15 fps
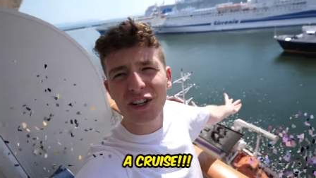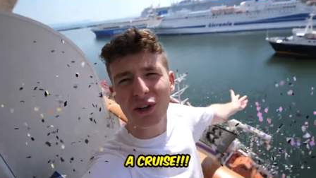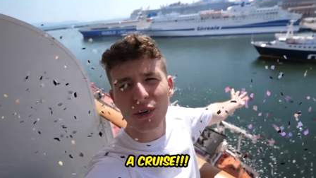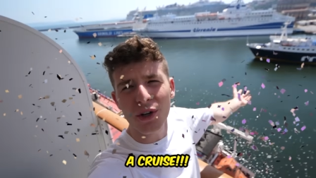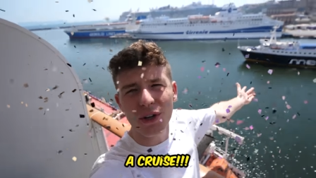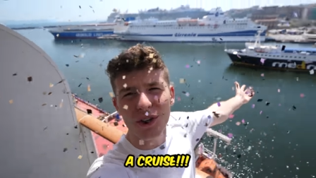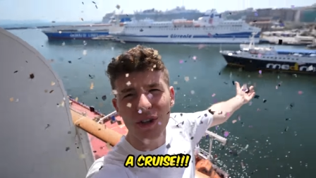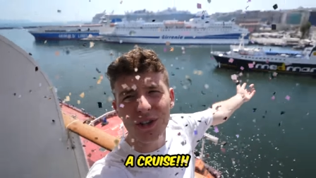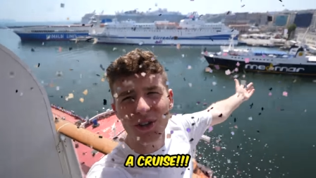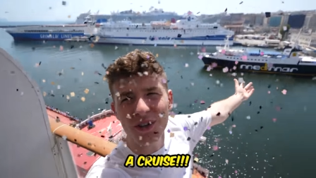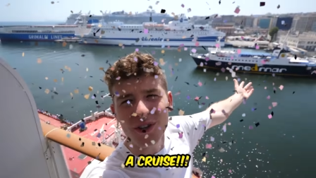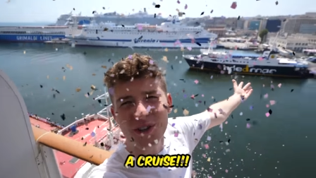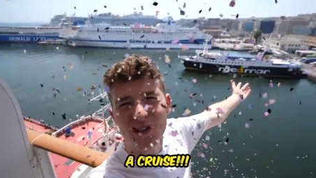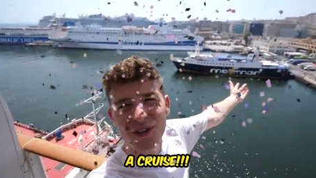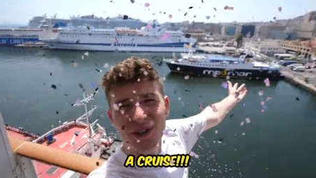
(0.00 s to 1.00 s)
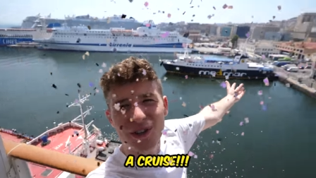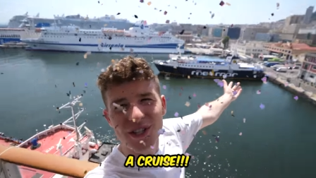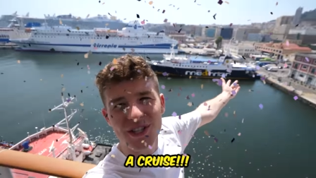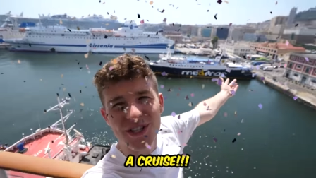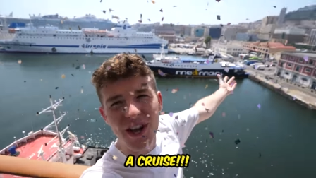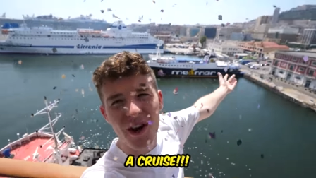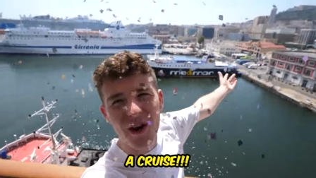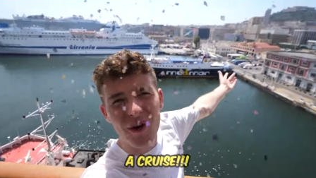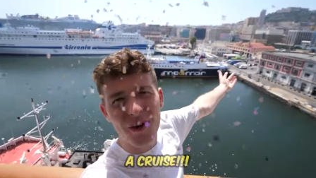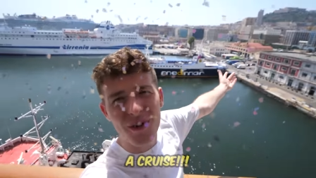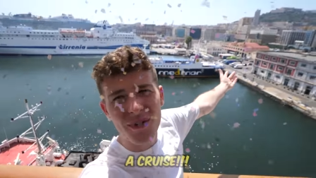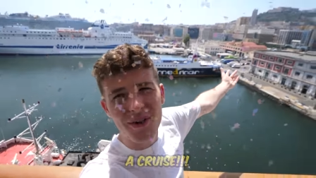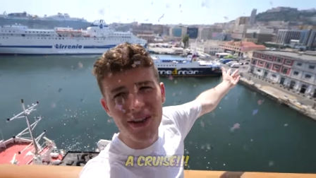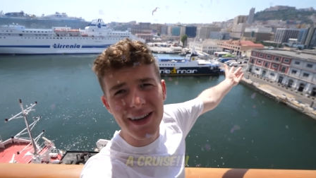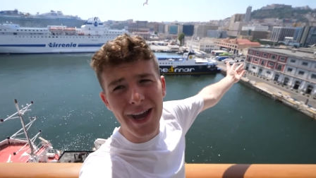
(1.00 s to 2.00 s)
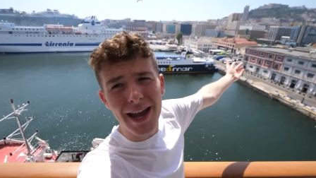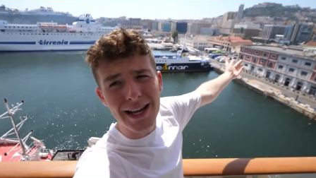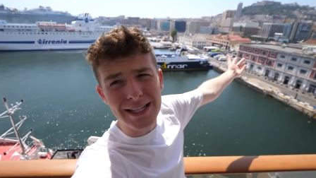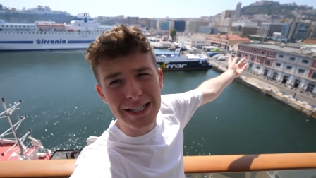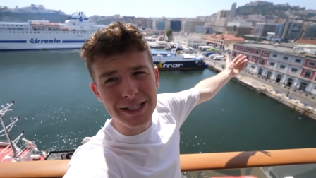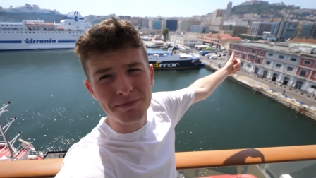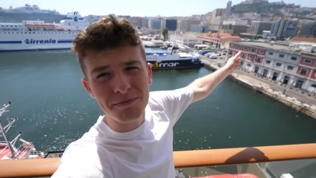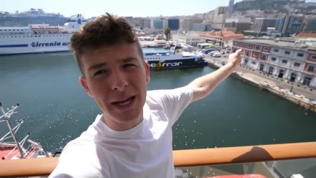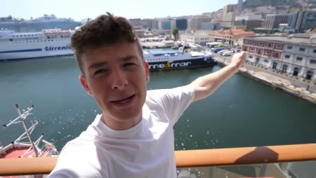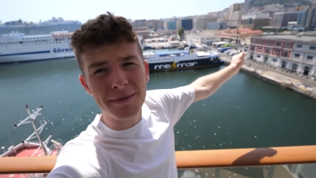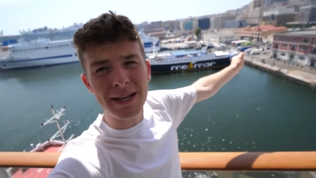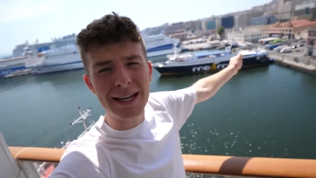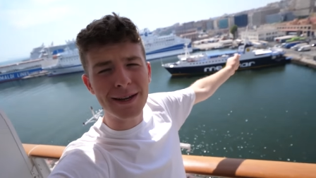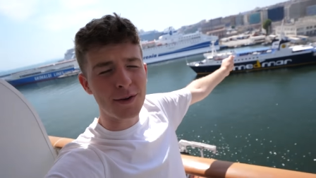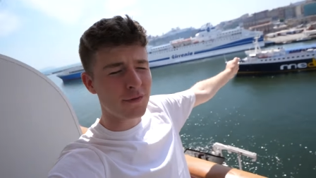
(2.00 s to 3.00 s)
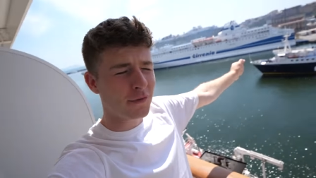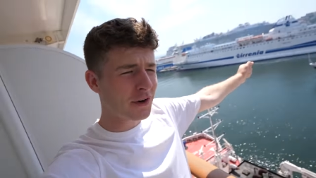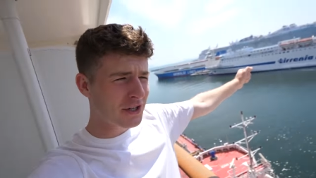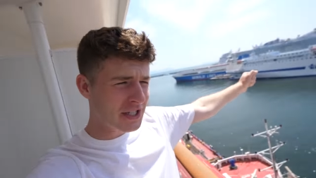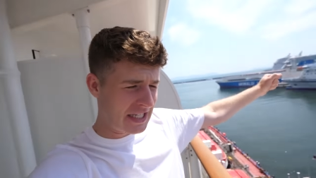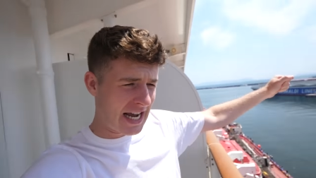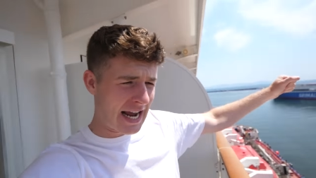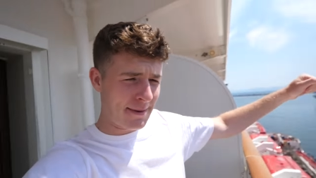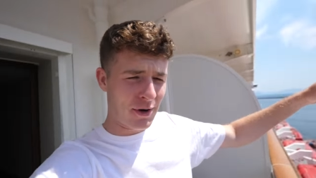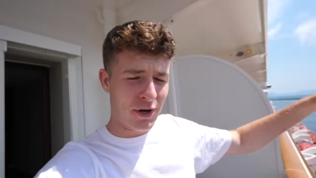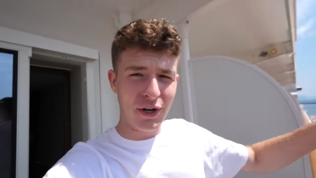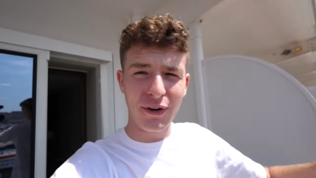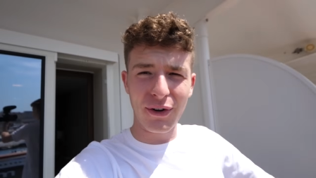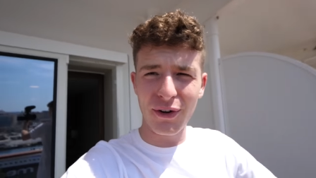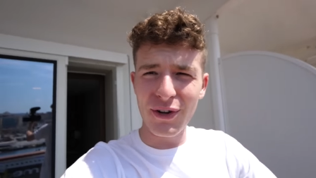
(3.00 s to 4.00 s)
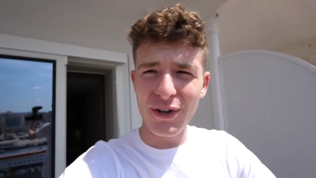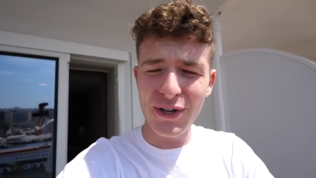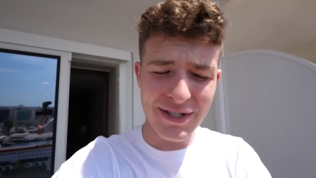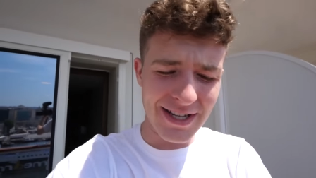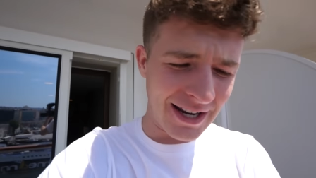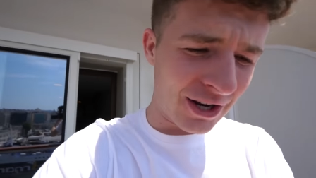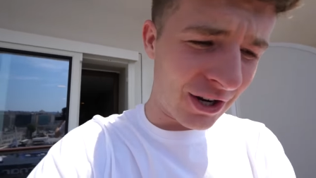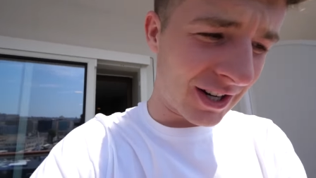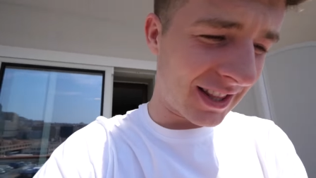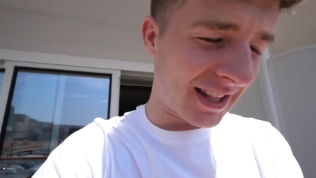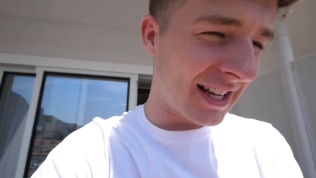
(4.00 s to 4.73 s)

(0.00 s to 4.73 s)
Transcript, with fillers: cruise! Oh yes, baby, first time on a cruise, and look at